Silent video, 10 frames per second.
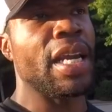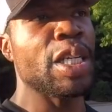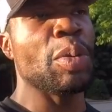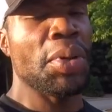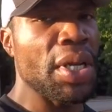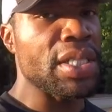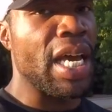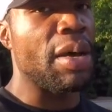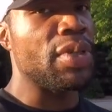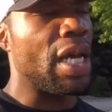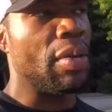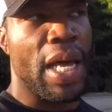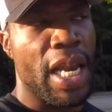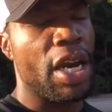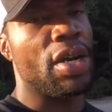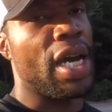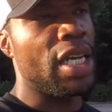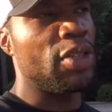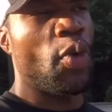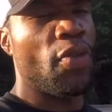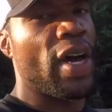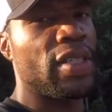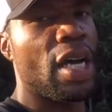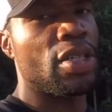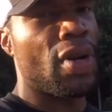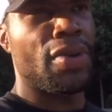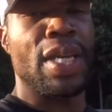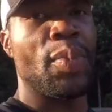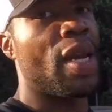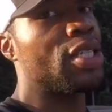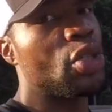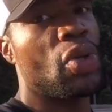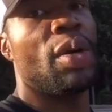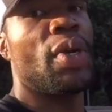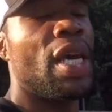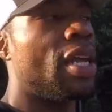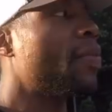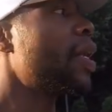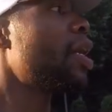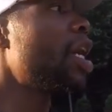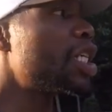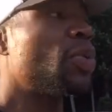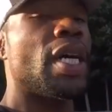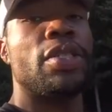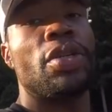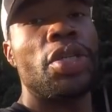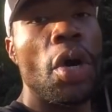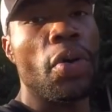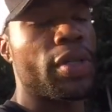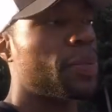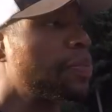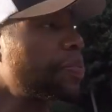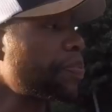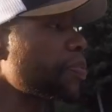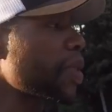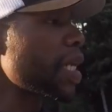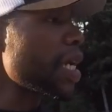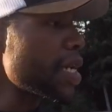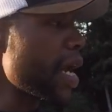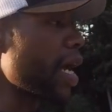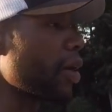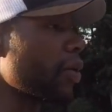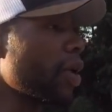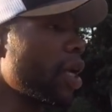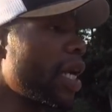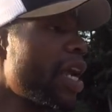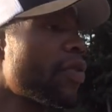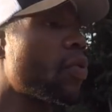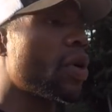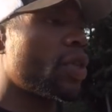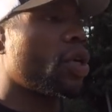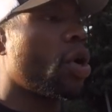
there's been plenty of times, a lot of you know, at least four or five times already, it was like, man, that's a sweet Lamborghini. It's because of the doors. Now, even with the